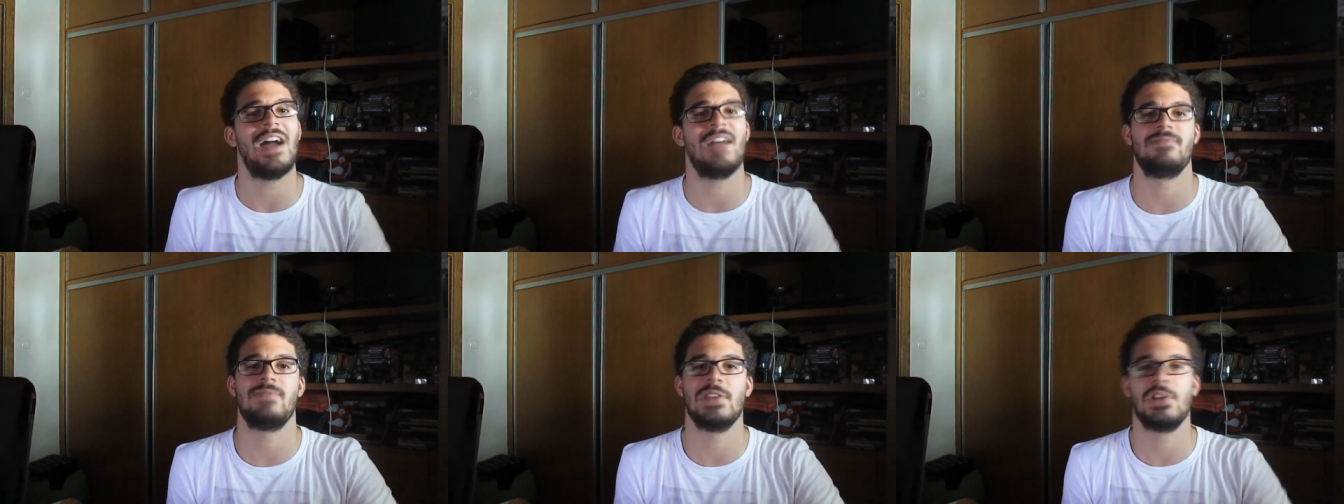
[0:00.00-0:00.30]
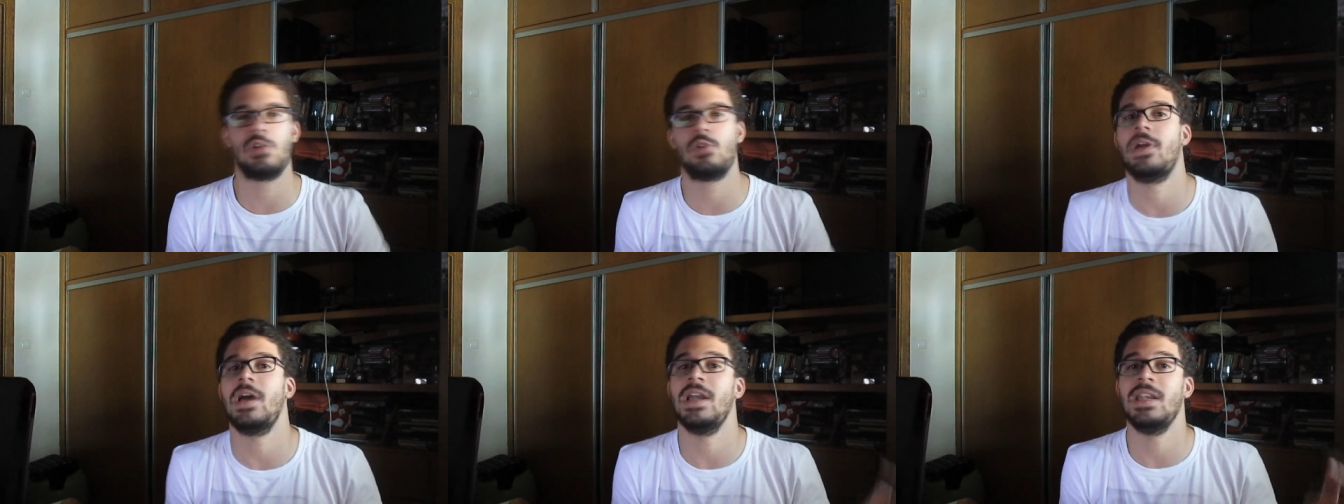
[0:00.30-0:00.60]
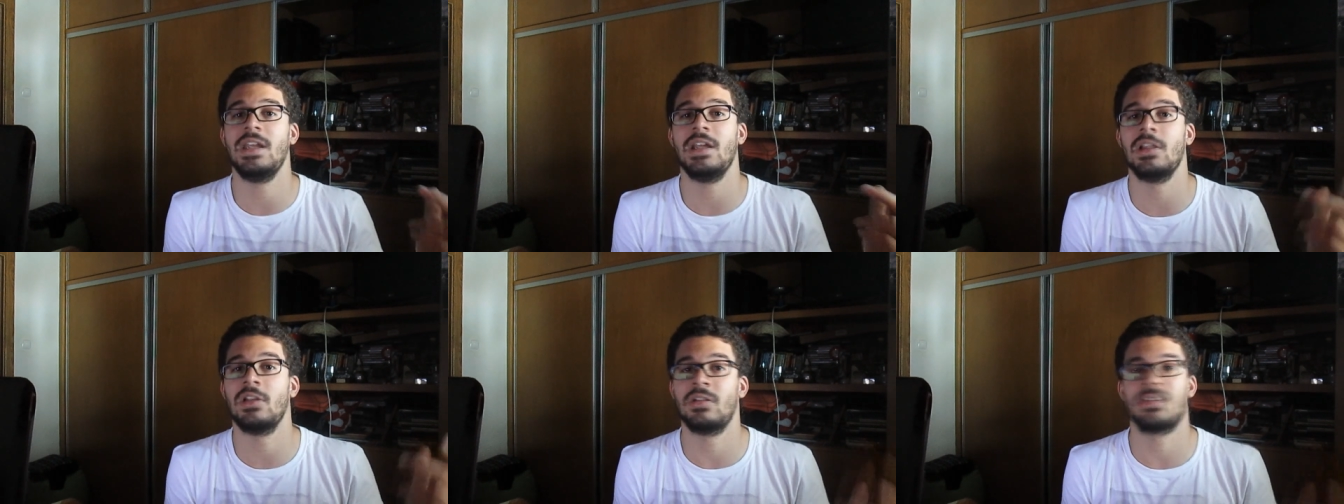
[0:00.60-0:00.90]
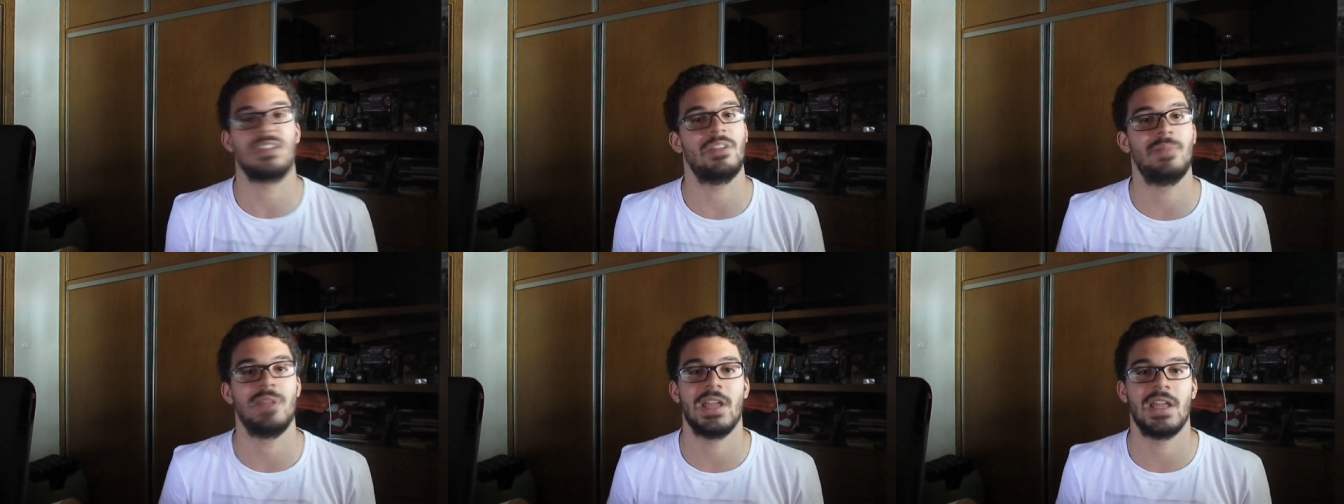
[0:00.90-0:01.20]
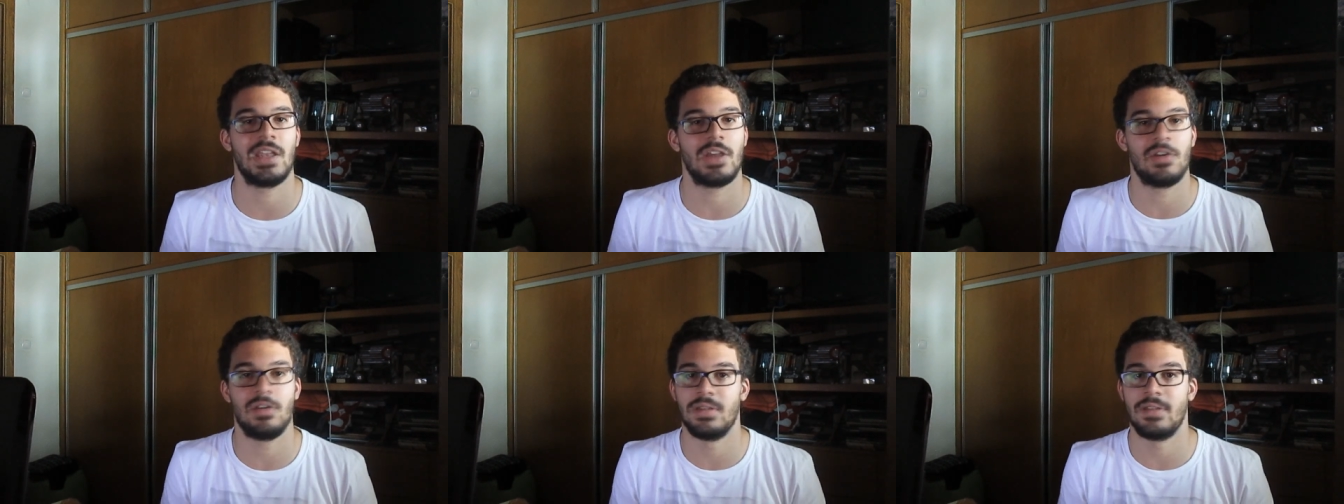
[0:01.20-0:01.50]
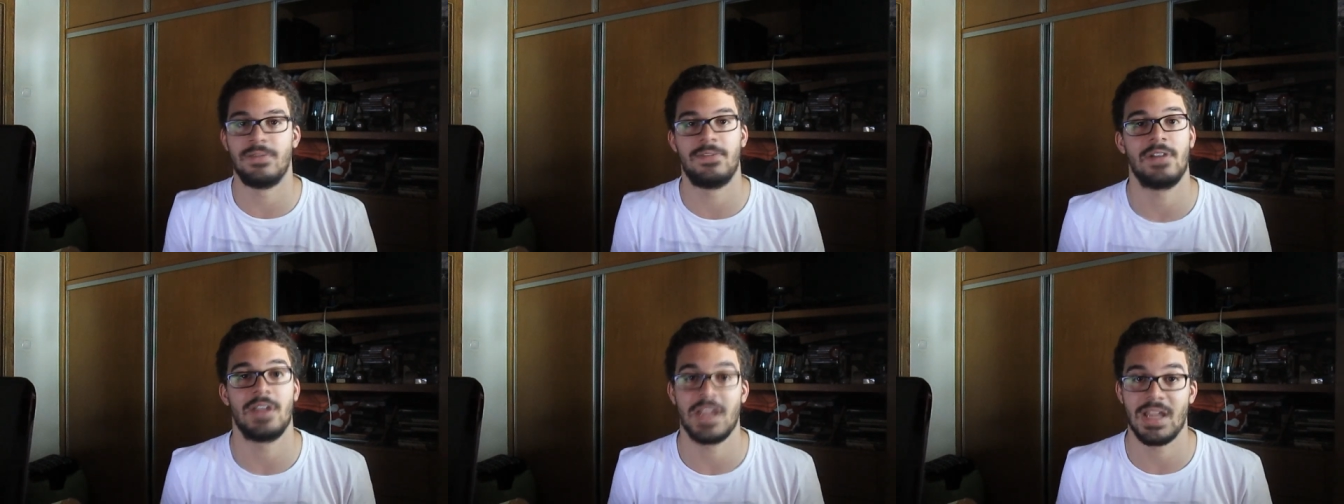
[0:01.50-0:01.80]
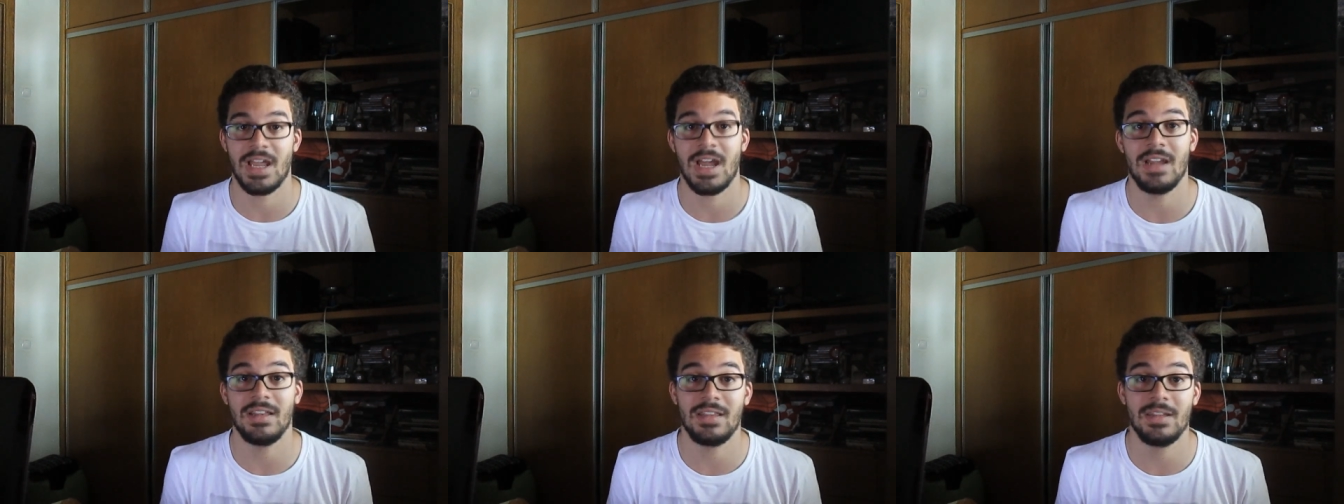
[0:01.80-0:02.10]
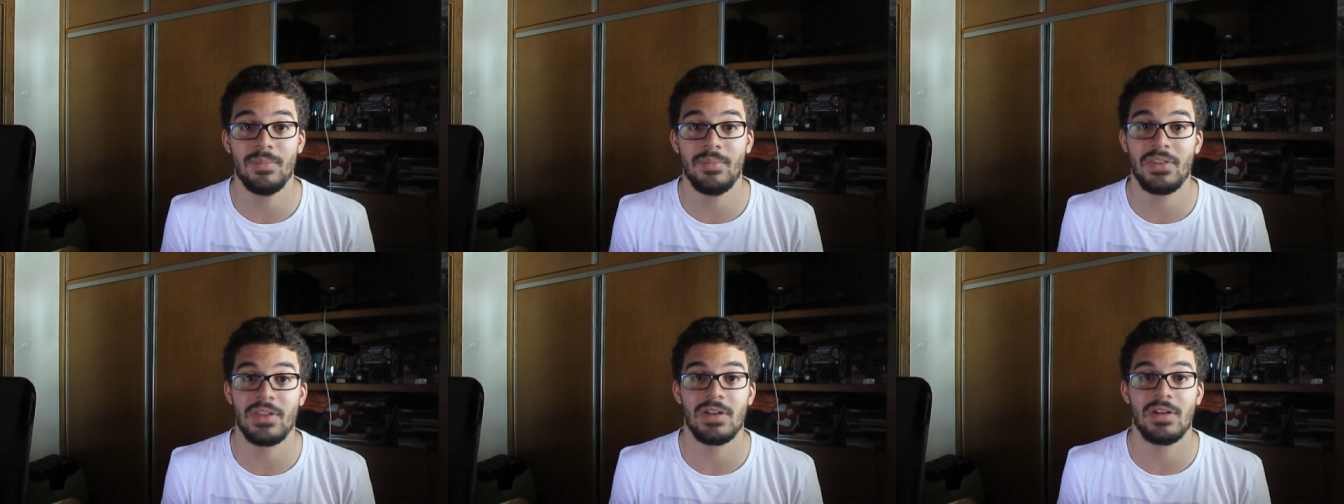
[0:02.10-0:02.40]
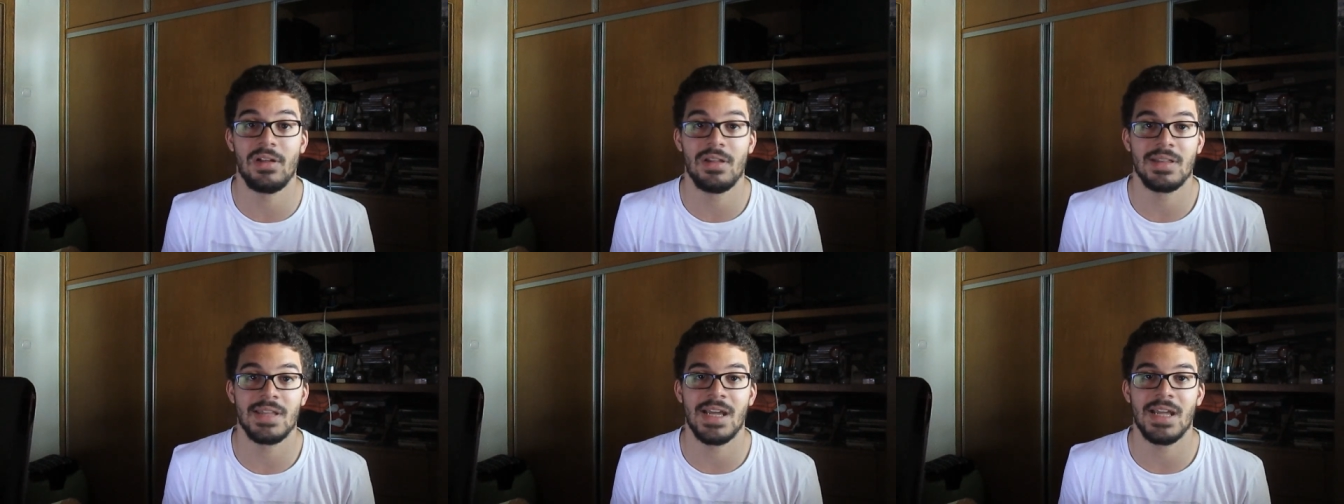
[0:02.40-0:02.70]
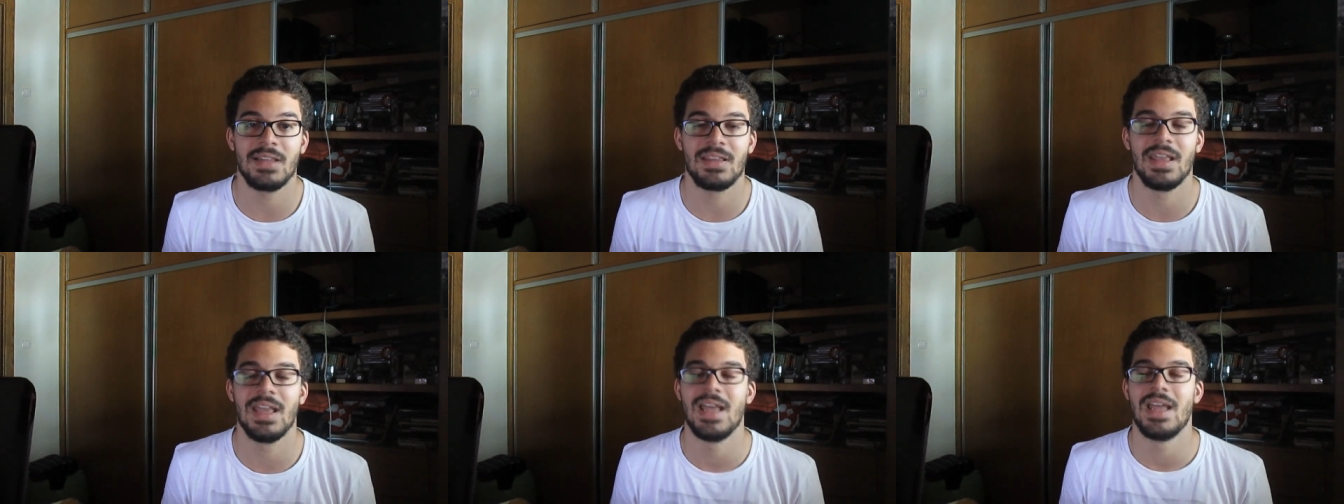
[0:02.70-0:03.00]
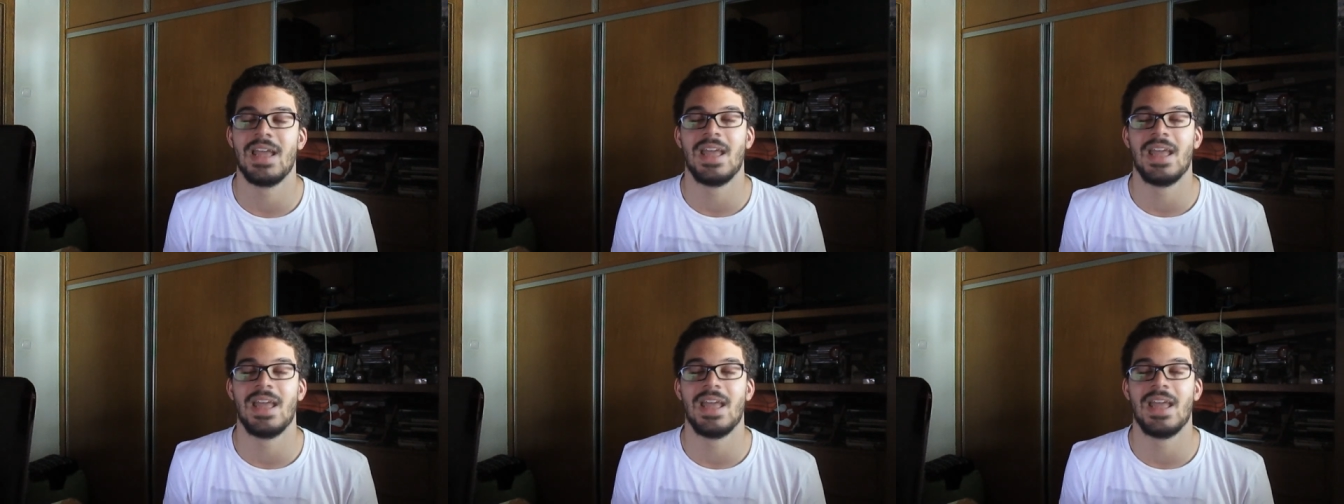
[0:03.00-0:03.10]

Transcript: I've been grinding a lot, I've been getting all the freaking items and all that,